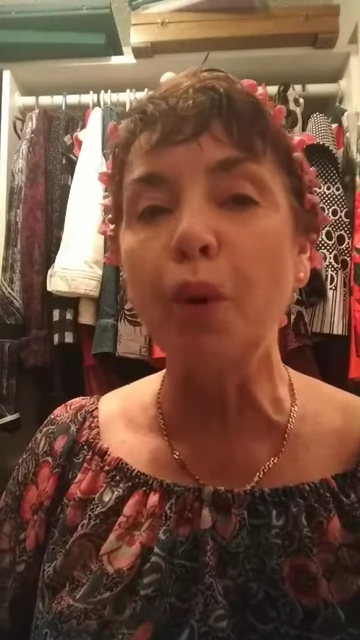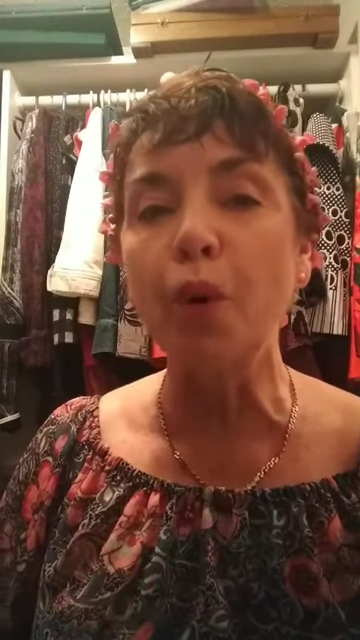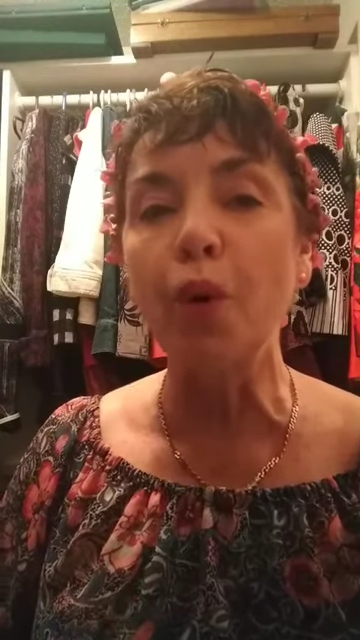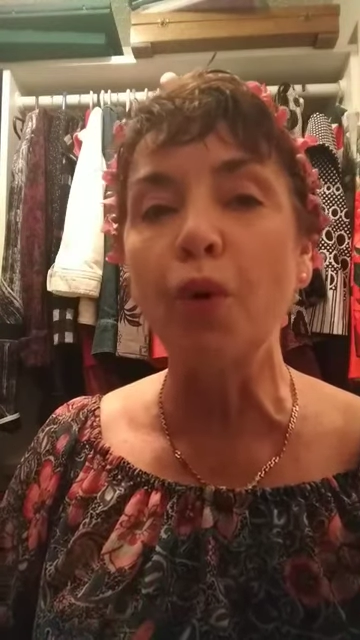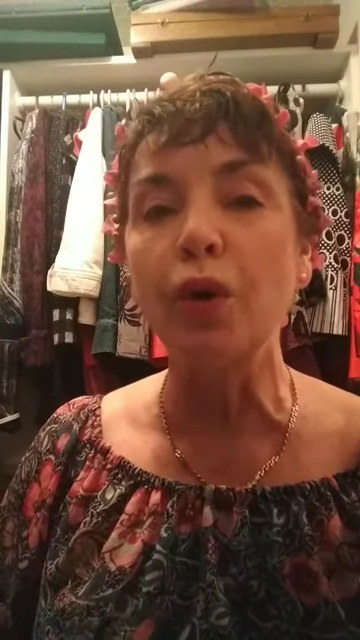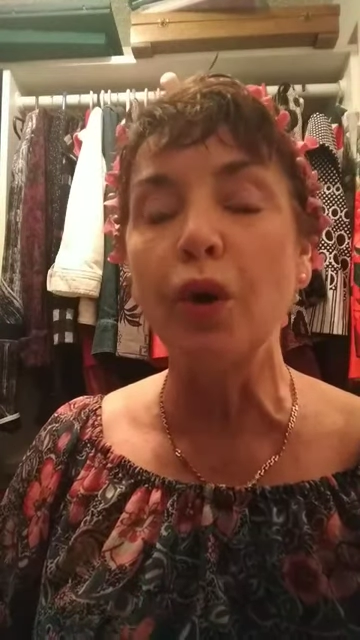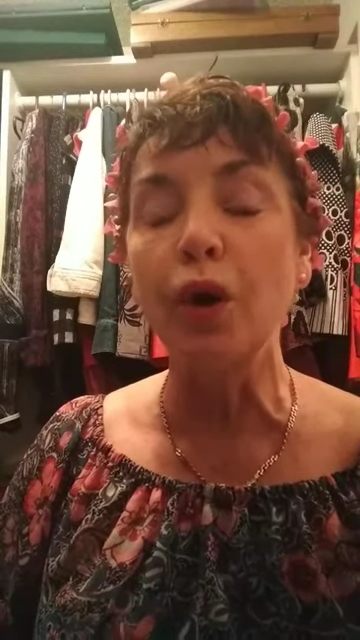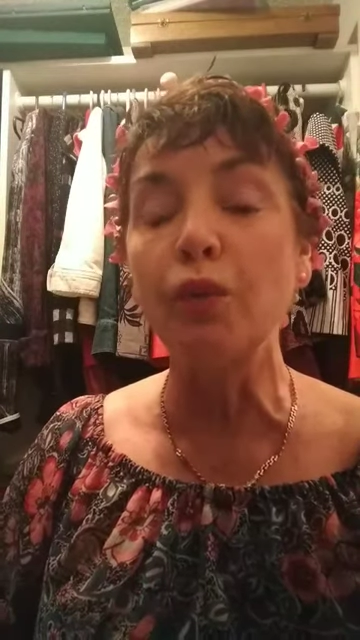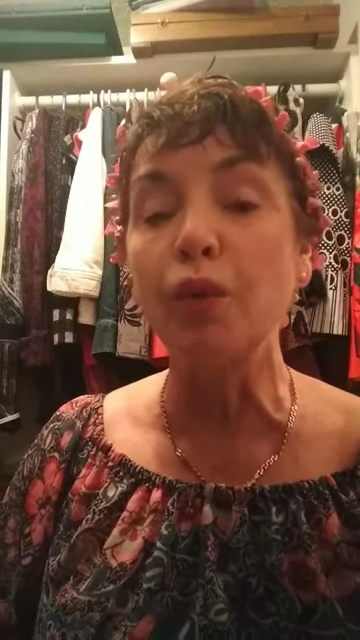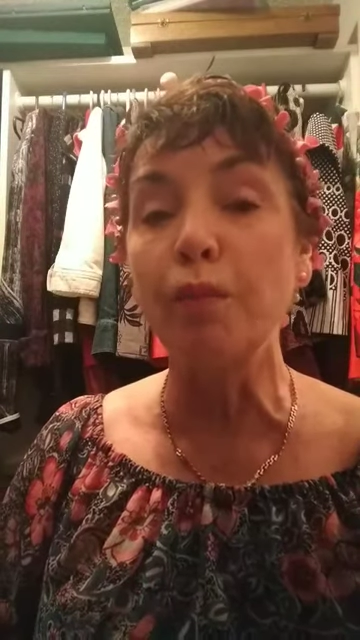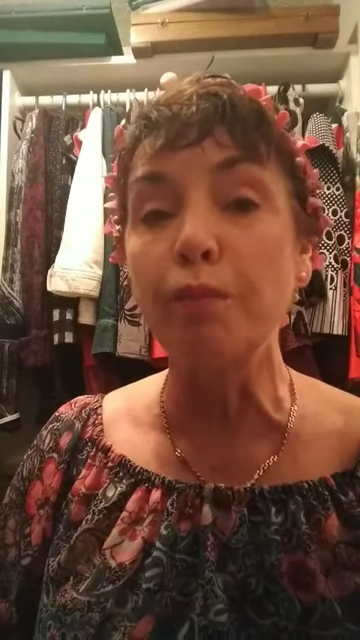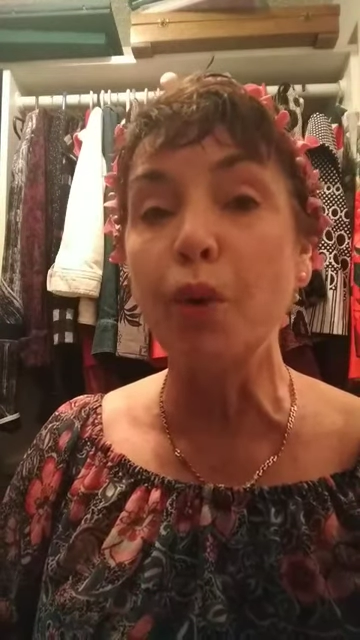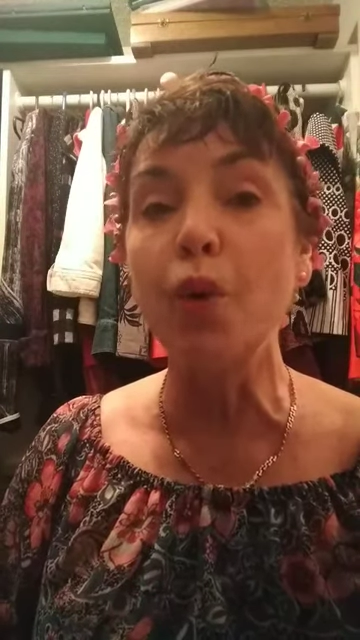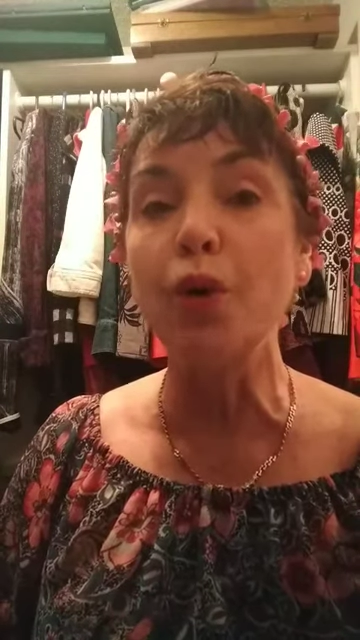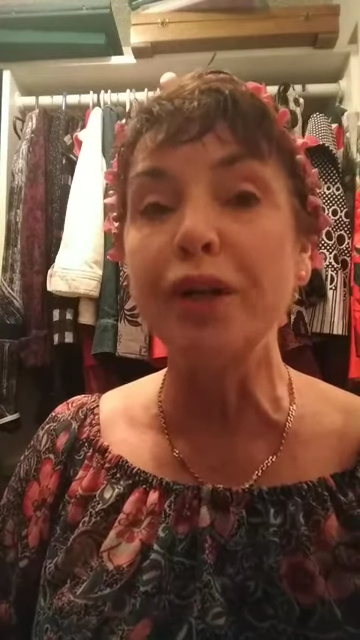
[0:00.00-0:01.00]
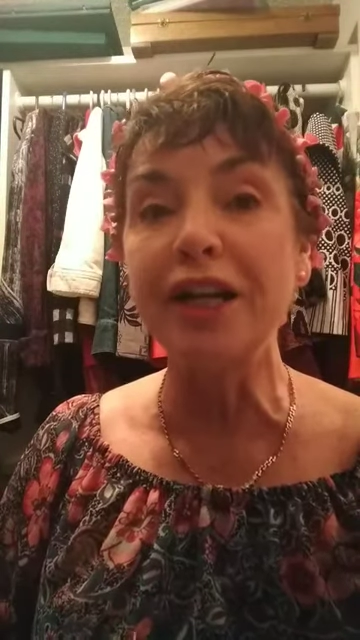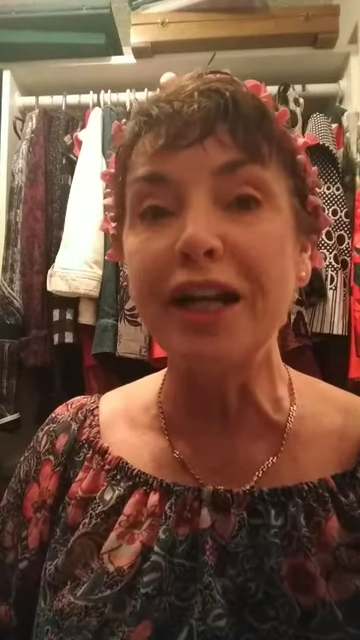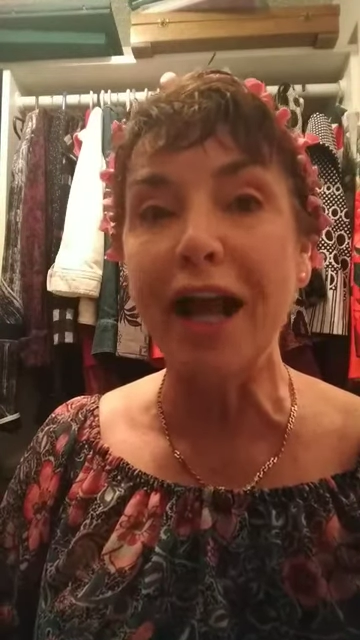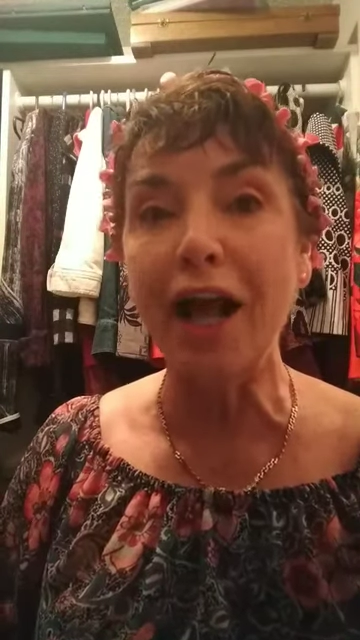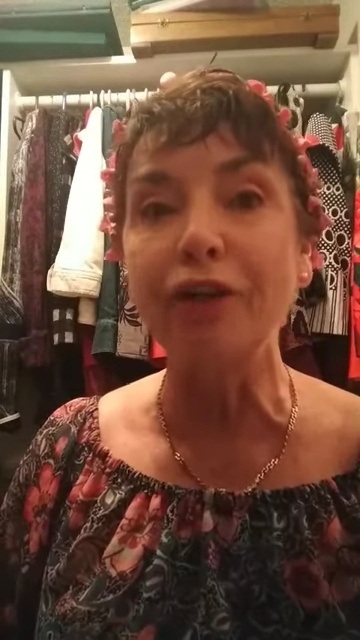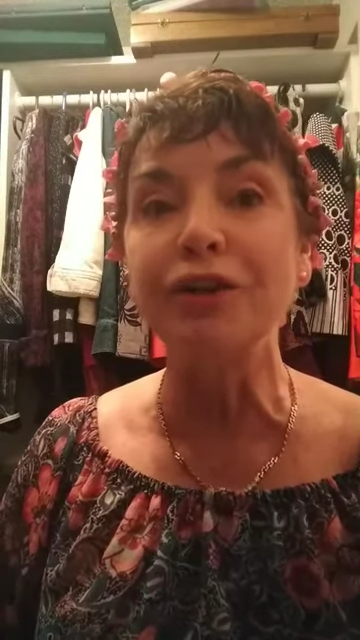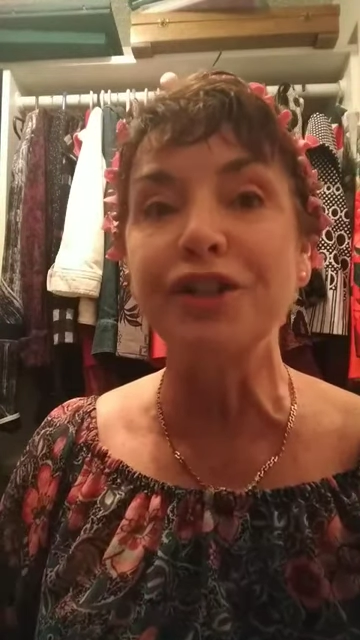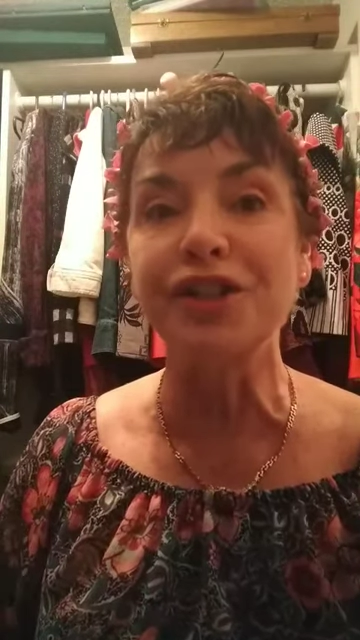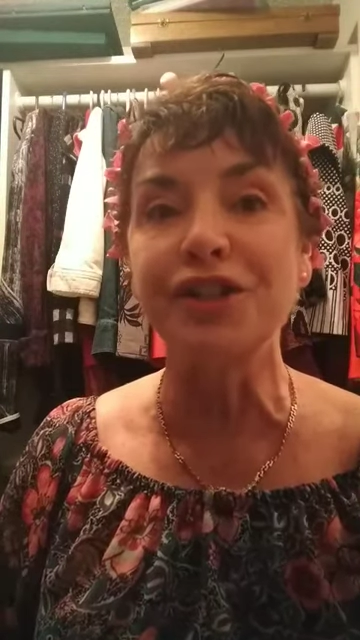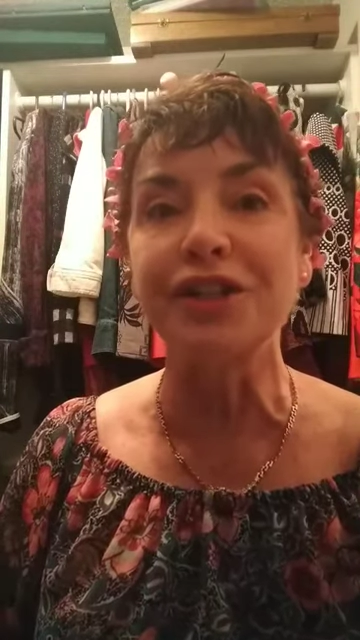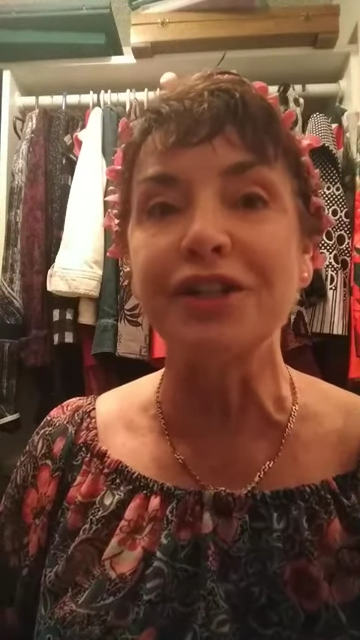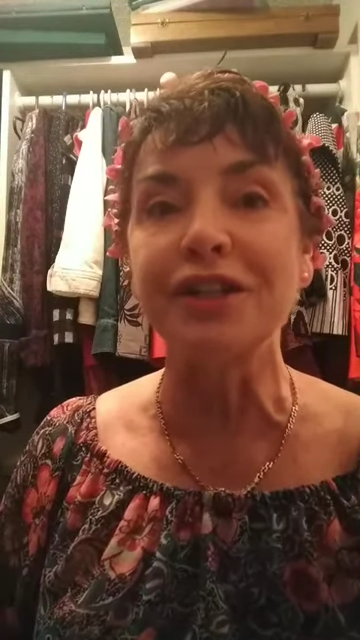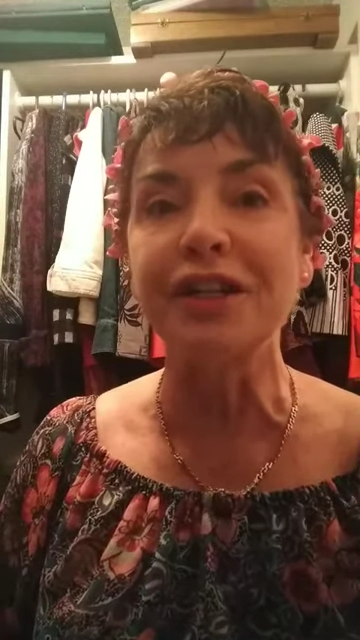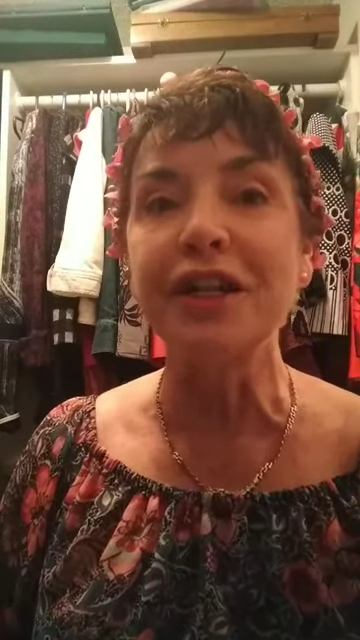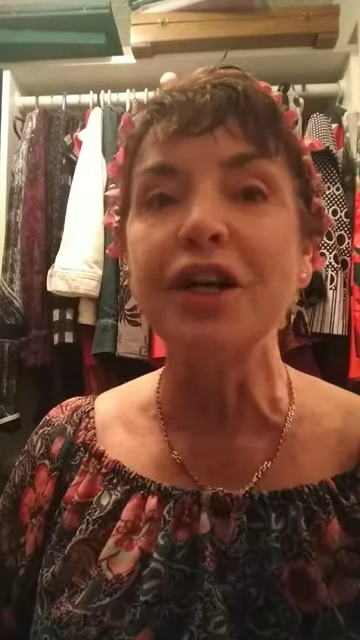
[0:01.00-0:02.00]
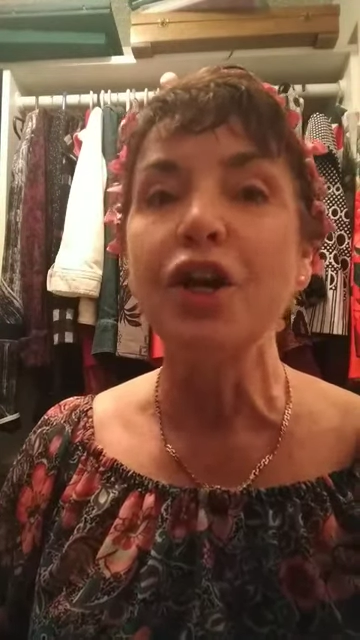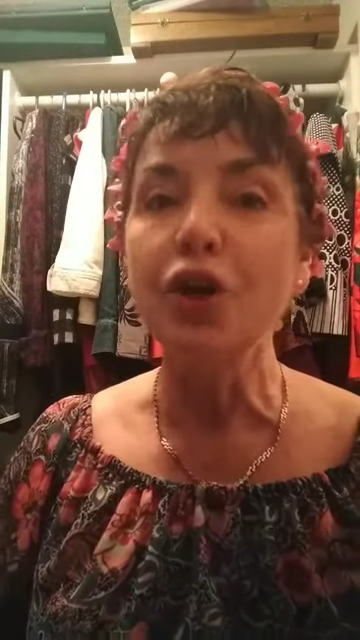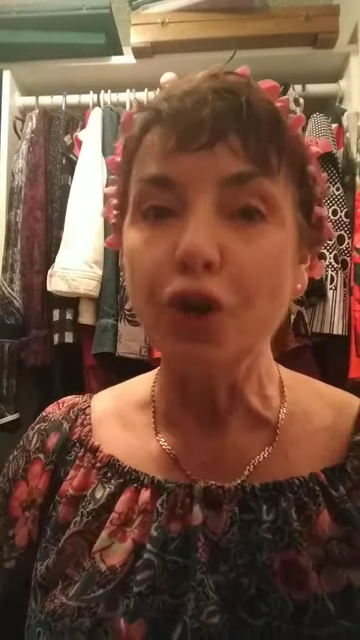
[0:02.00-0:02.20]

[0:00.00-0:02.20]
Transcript: bore, who were born in Helston